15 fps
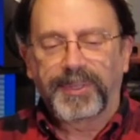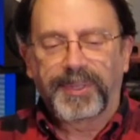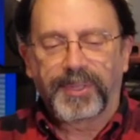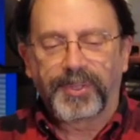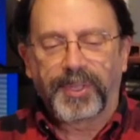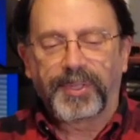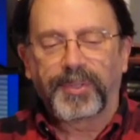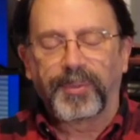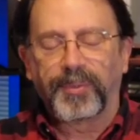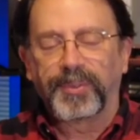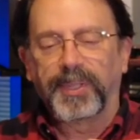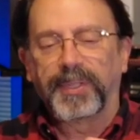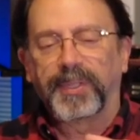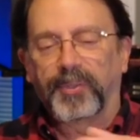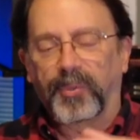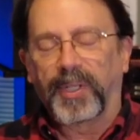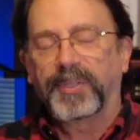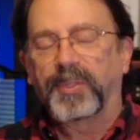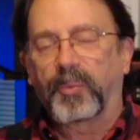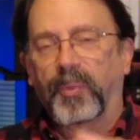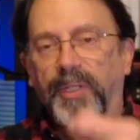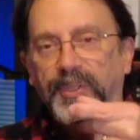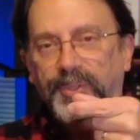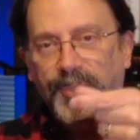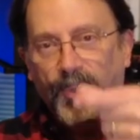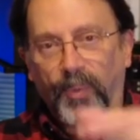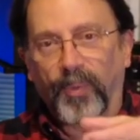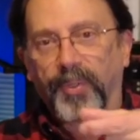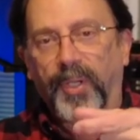suggest using a crescent wrench to hold